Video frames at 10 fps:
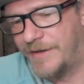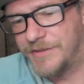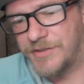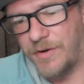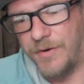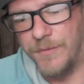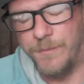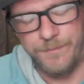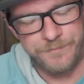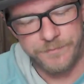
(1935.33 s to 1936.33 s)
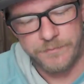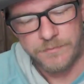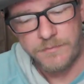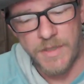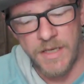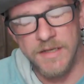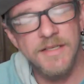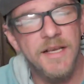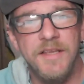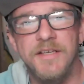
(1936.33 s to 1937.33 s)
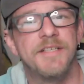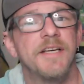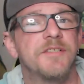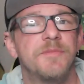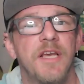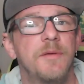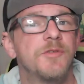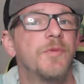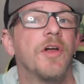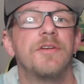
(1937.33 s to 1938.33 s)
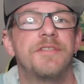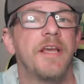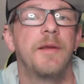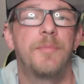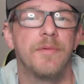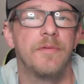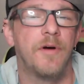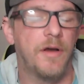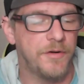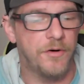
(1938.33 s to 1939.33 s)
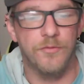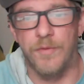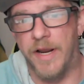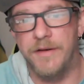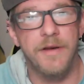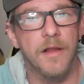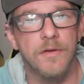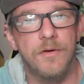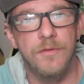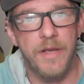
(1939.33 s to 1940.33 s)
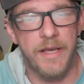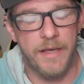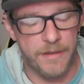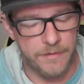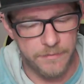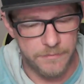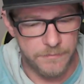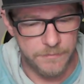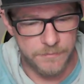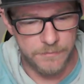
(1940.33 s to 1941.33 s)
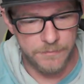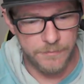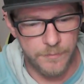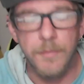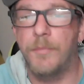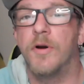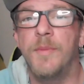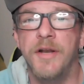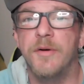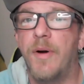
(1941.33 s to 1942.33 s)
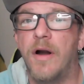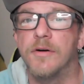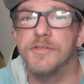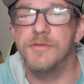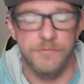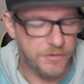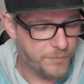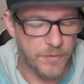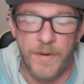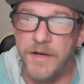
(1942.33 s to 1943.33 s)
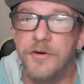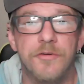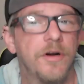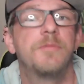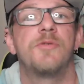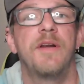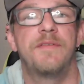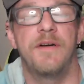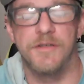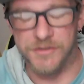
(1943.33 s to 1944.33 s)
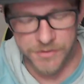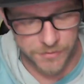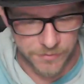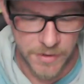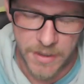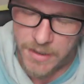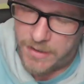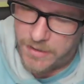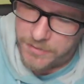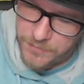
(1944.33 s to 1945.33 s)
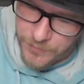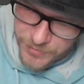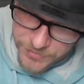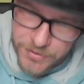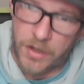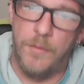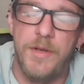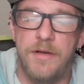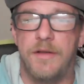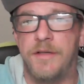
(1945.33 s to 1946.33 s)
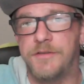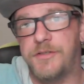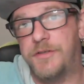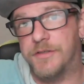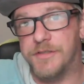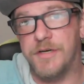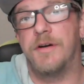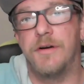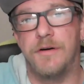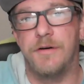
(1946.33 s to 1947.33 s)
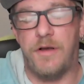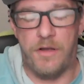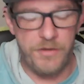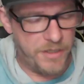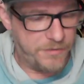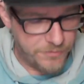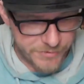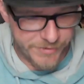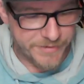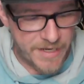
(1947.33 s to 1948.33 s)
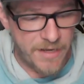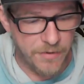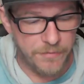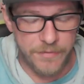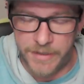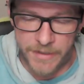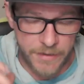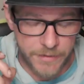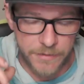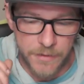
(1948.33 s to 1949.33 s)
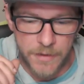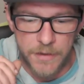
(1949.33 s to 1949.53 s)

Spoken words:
So you can take some tape, some colored tape, red and yellow, and put them on your bars. You put them on your grips right there. So when you're coming into your turn, all you got to do is look down and,